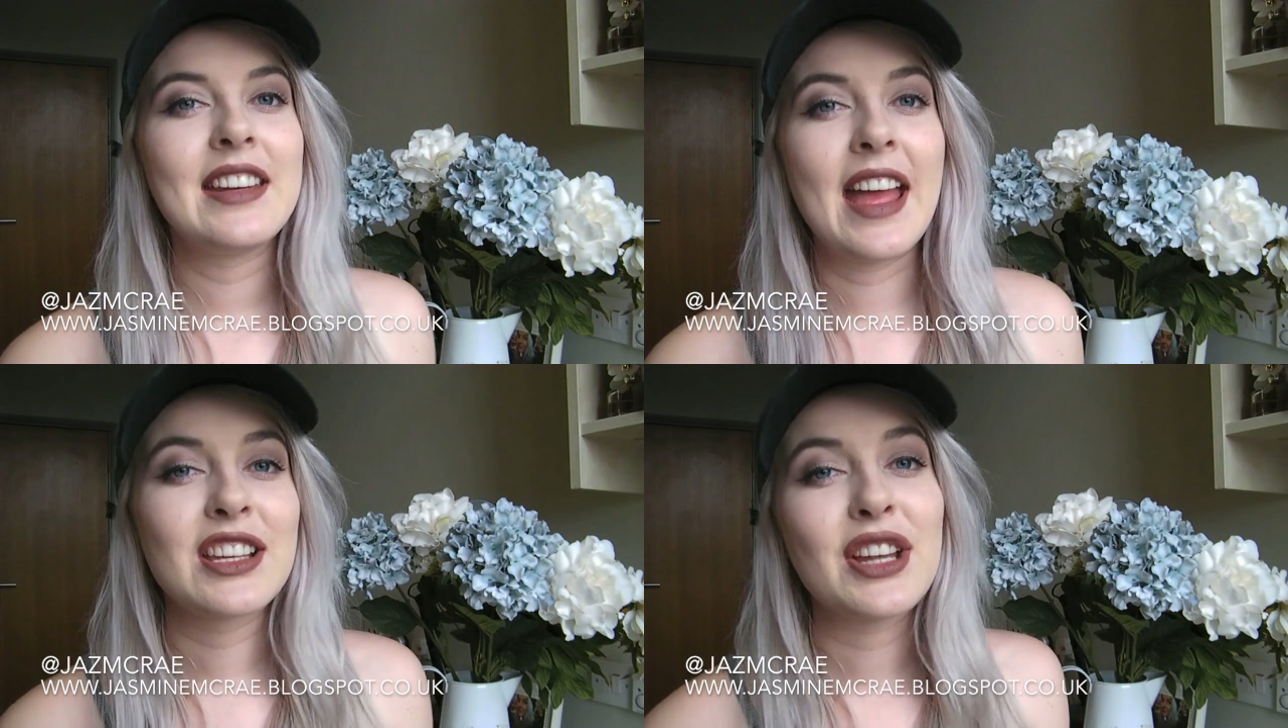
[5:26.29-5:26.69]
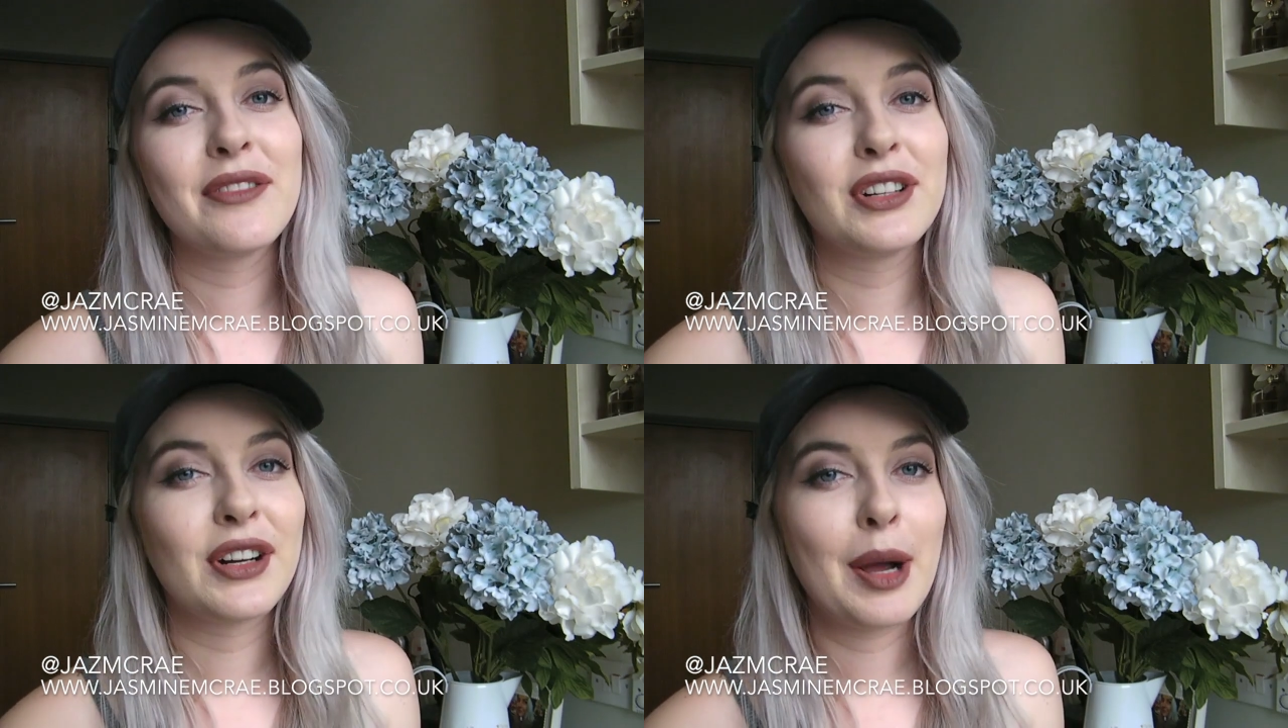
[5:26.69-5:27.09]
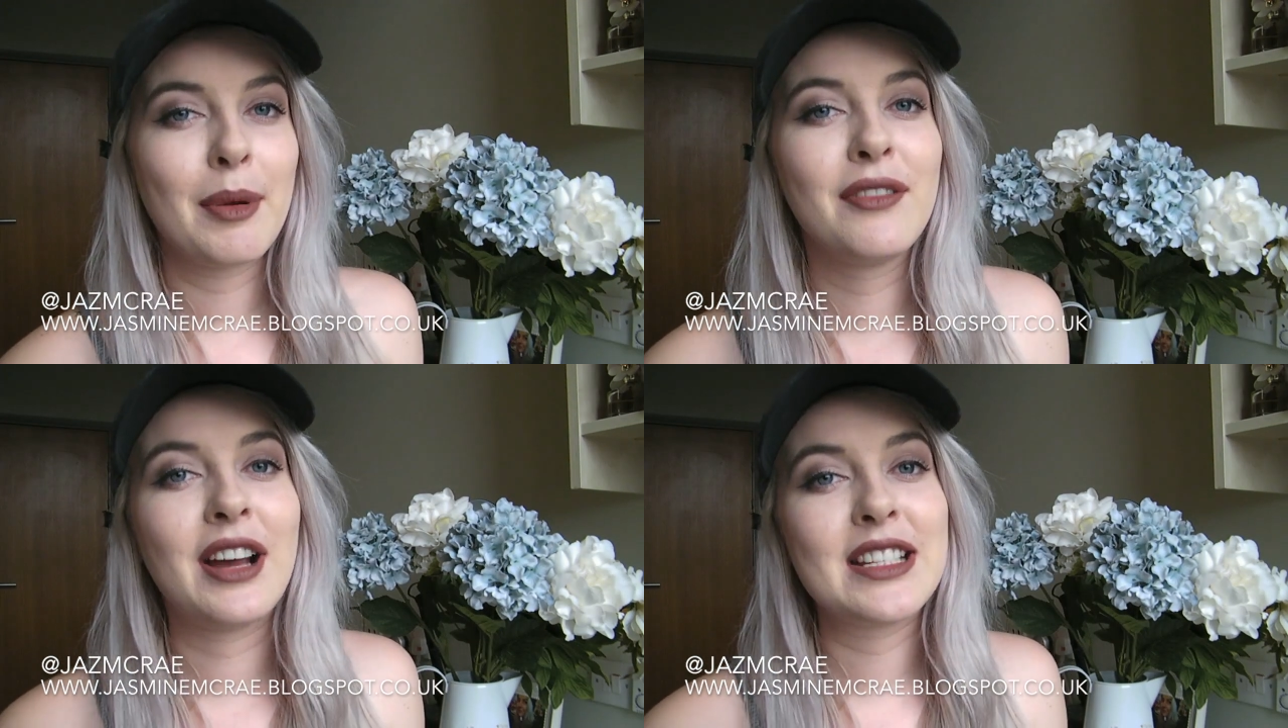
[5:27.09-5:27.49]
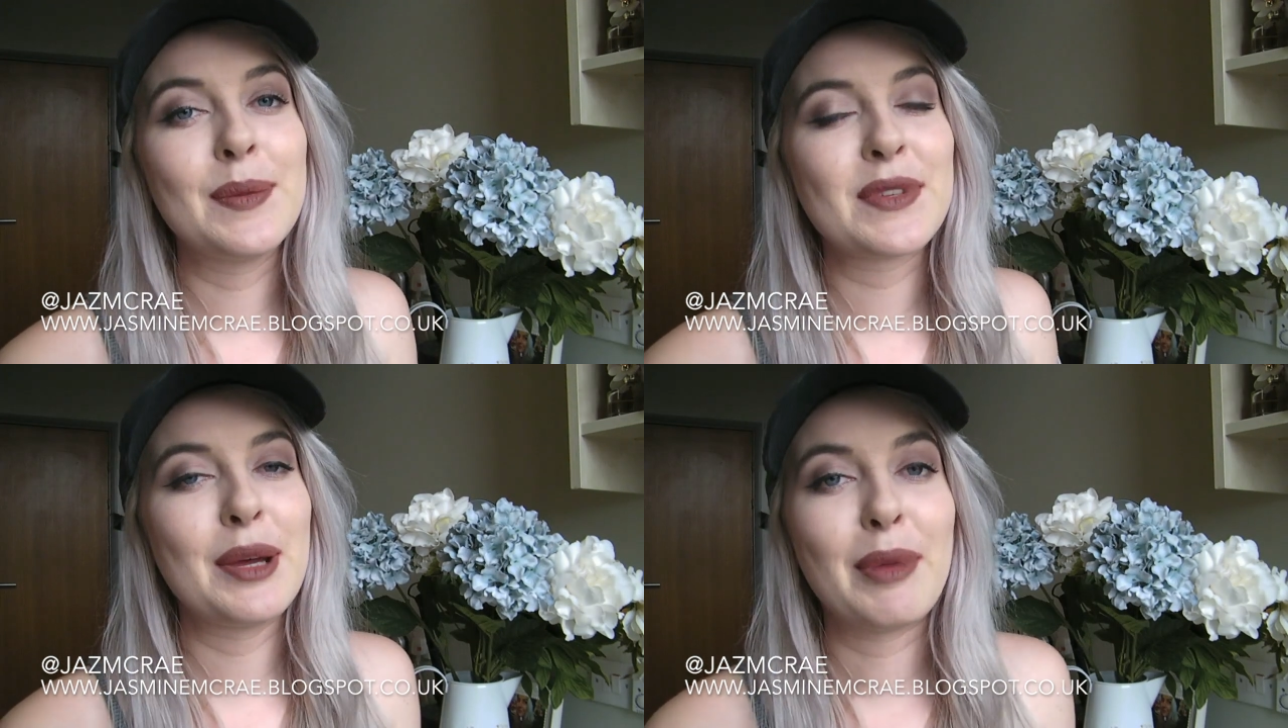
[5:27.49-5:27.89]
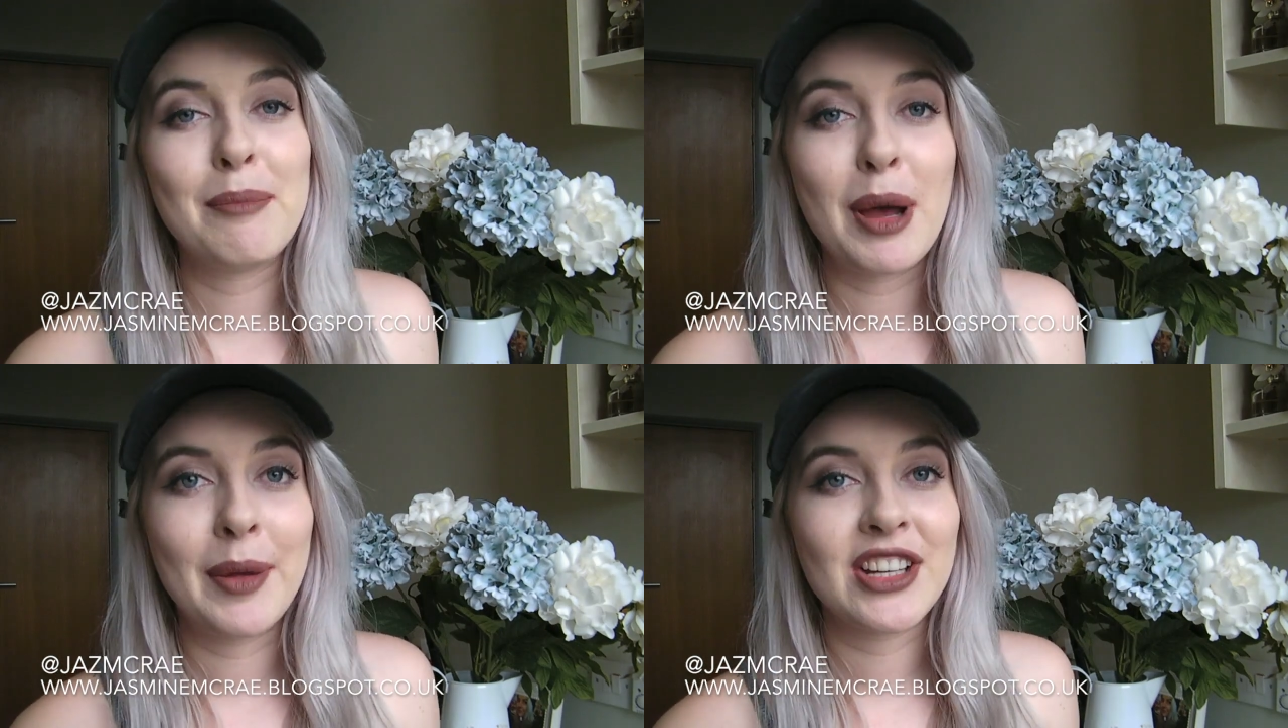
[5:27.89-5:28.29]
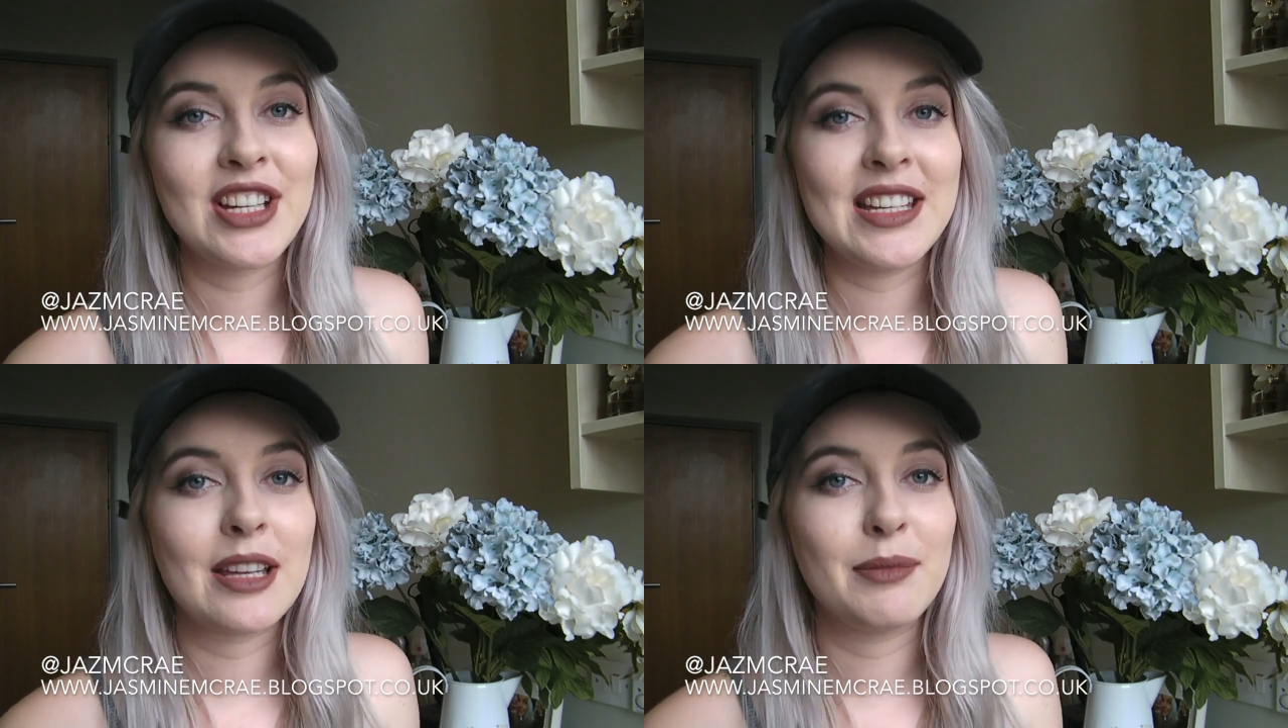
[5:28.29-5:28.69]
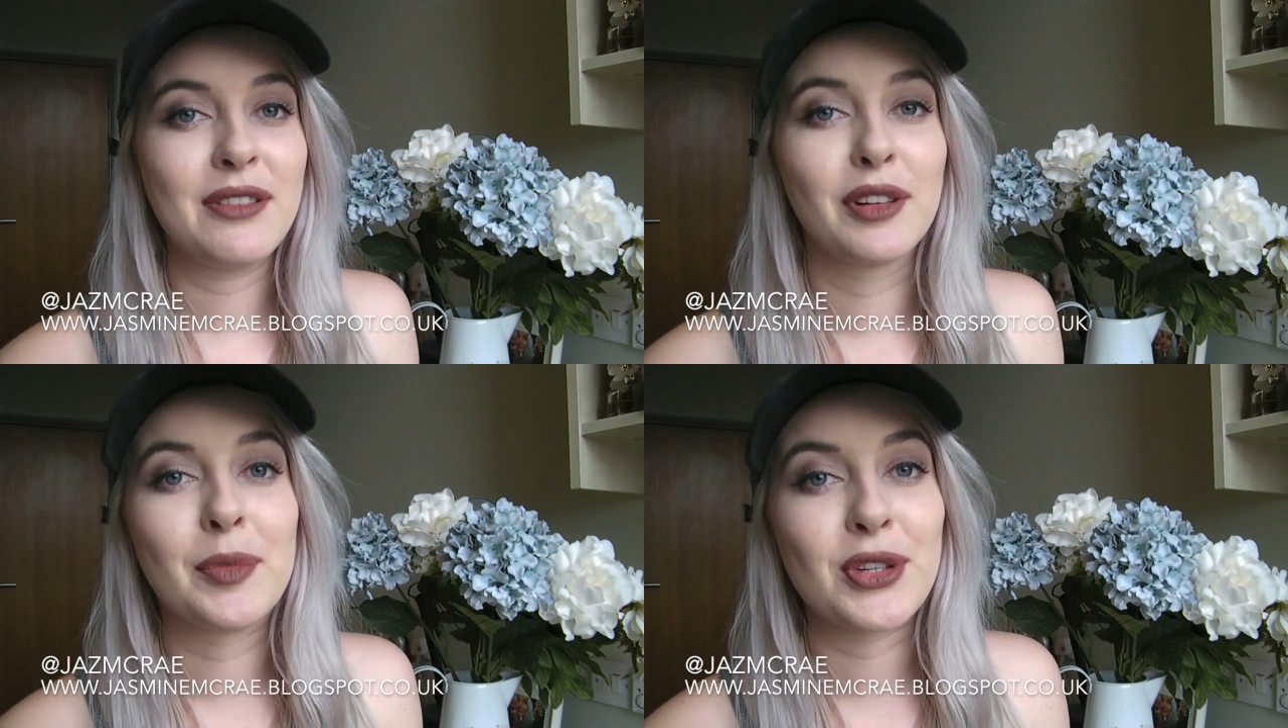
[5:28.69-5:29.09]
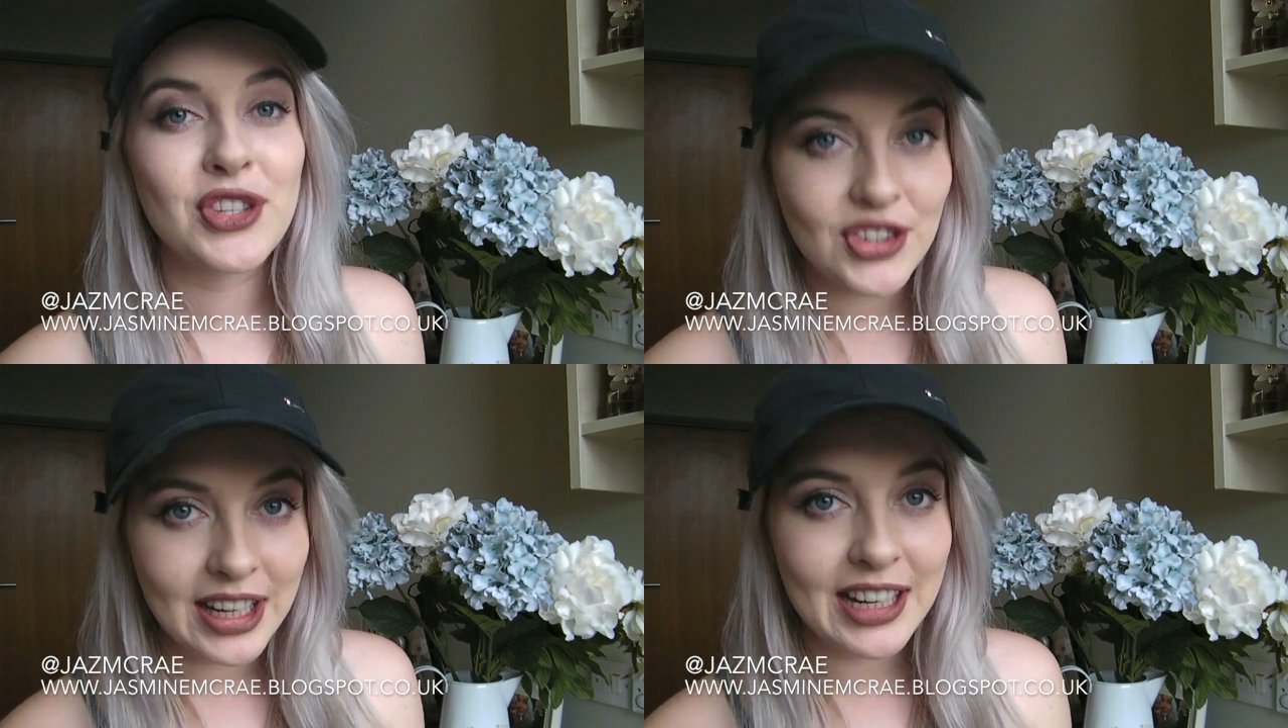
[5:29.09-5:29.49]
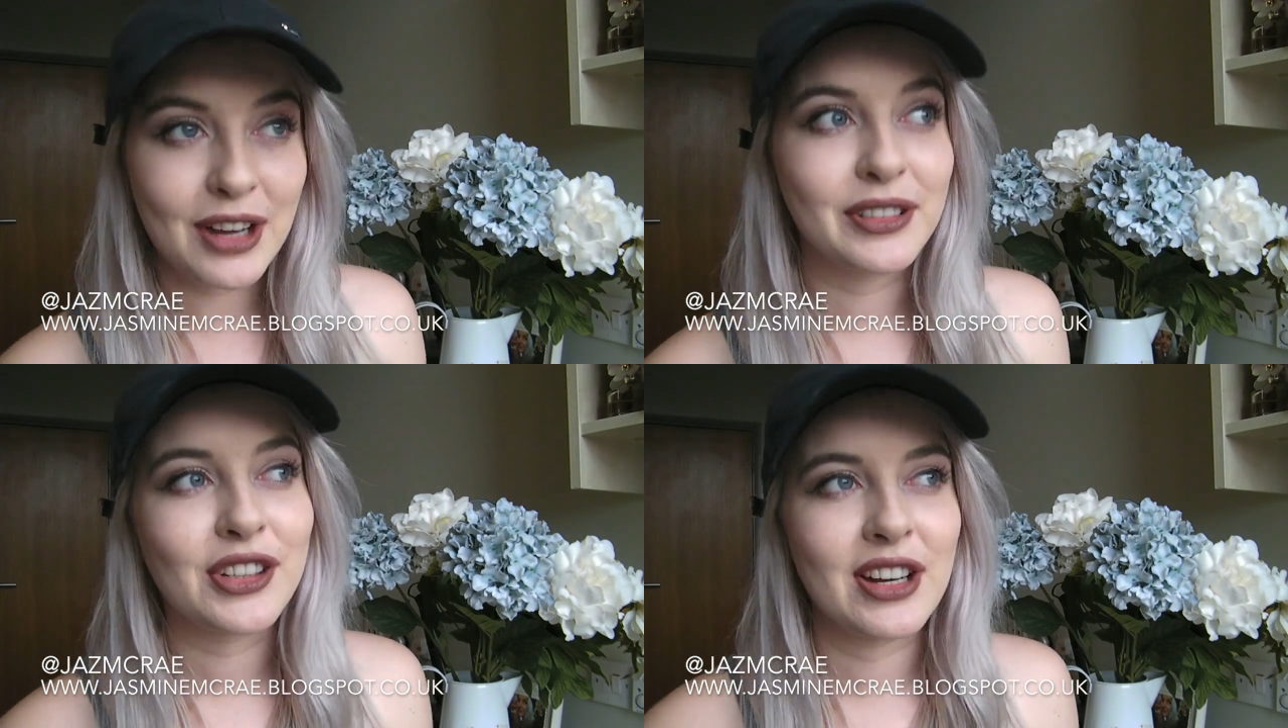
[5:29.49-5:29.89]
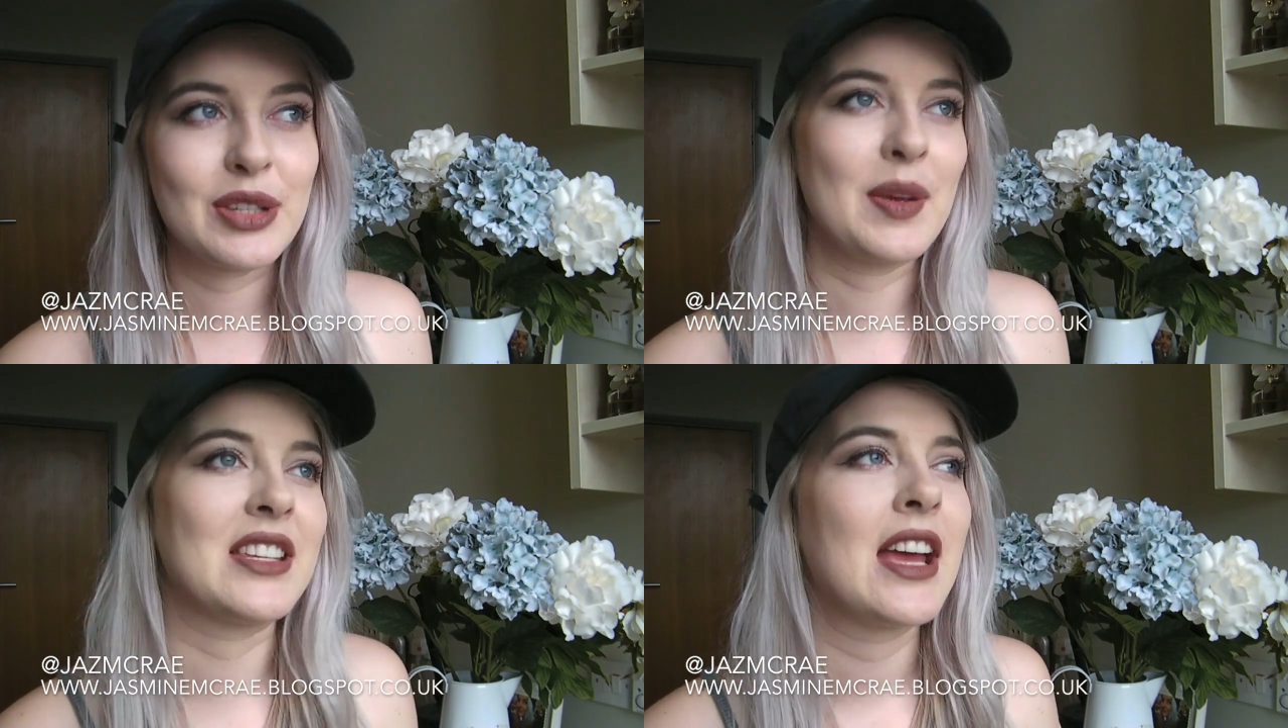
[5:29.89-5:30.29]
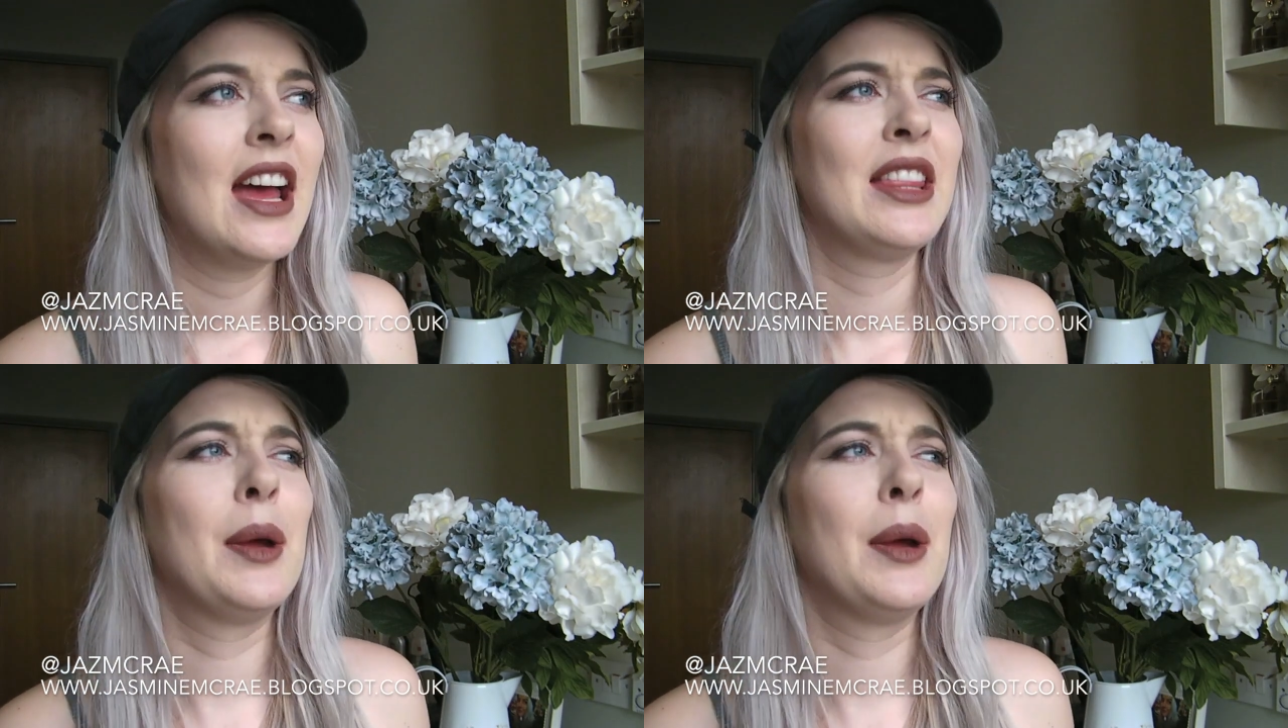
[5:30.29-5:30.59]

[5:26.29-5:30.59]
Next, I've got a couple of items that my mum actually sent me from Australia for Christmas.